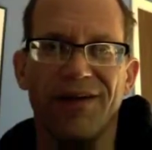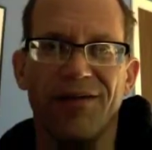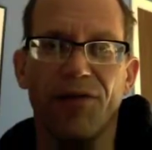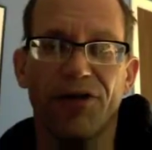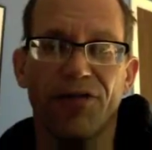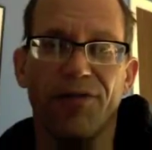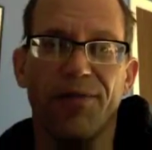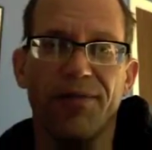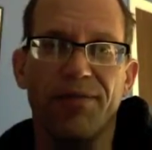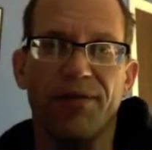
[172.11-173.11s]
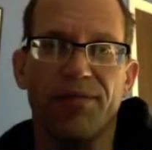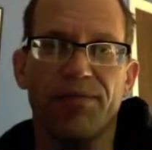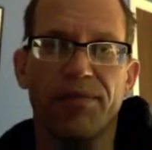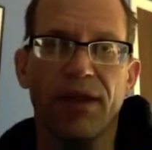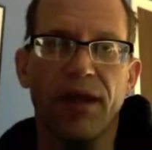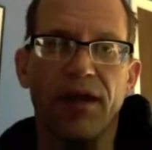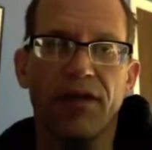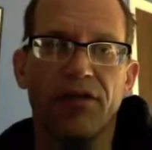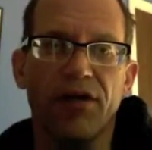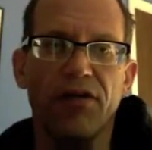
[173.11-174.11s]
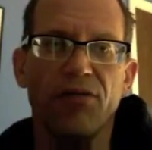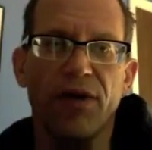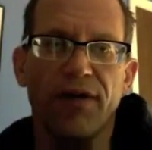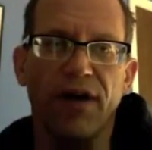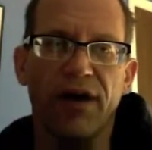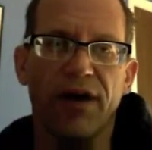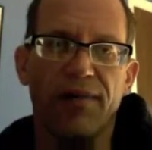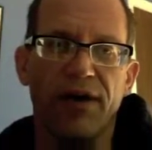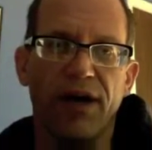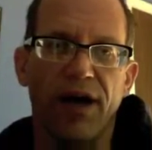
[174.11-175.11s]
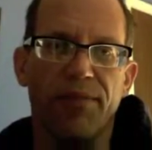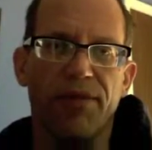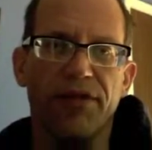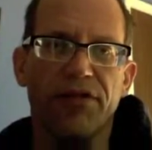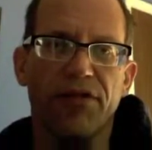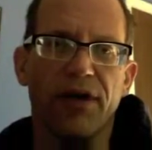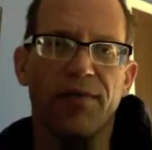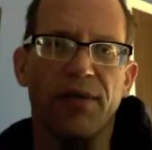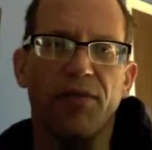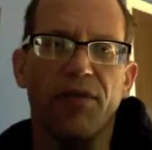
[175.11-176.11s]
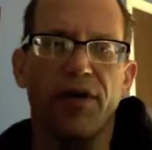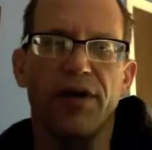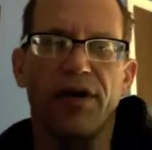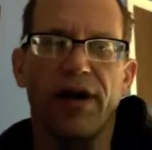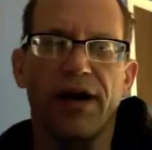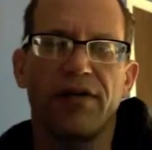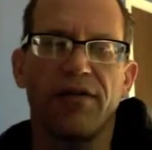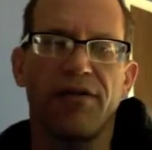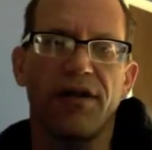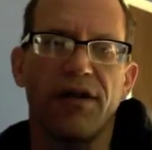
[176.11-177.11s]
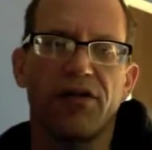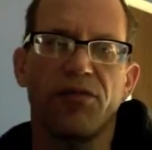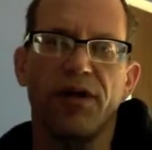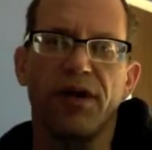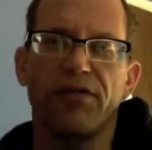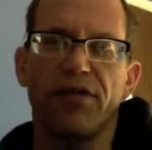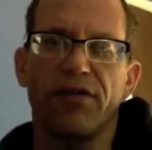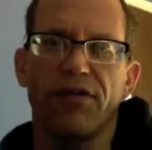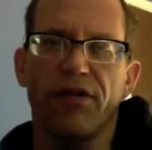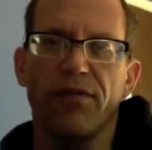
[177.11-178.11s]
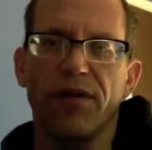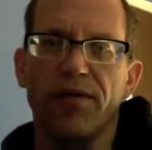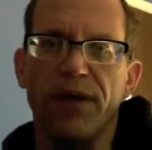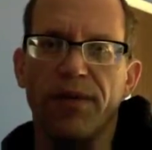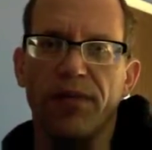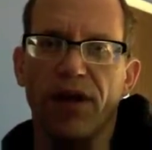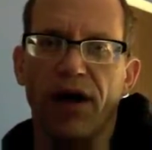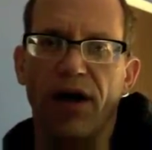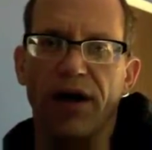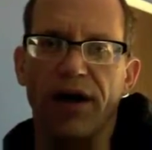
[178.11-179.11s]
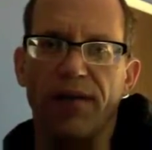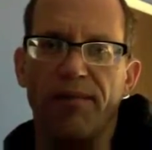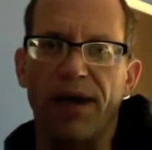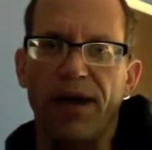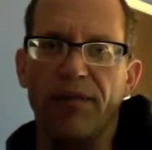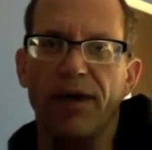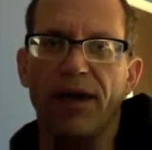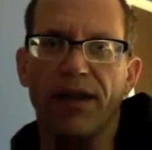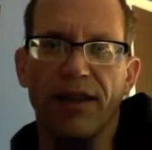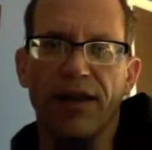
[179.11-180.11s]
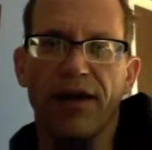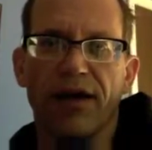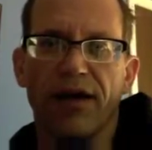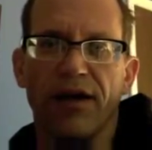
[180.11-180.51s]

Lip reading: works for people. So here's what I've got coming up. These are going to be more interactive things. One is there's going to be a blog. It may be a link